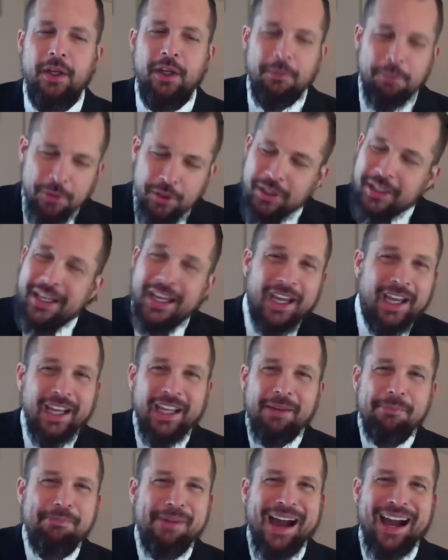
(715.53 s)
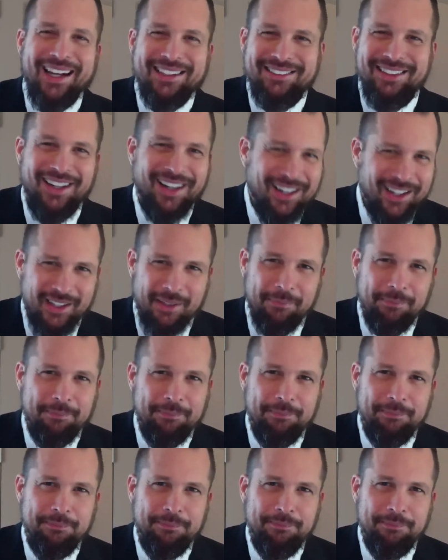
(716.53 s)
But you can't get back time,
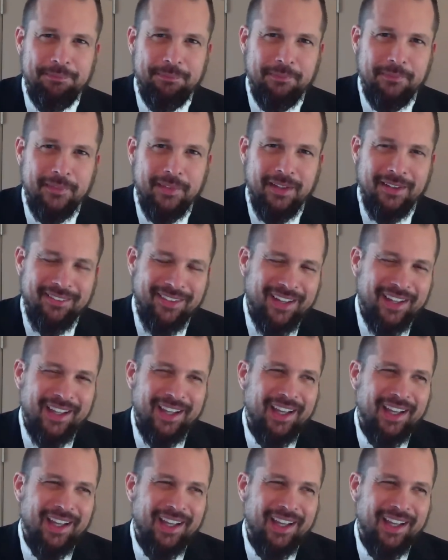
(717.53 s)
right?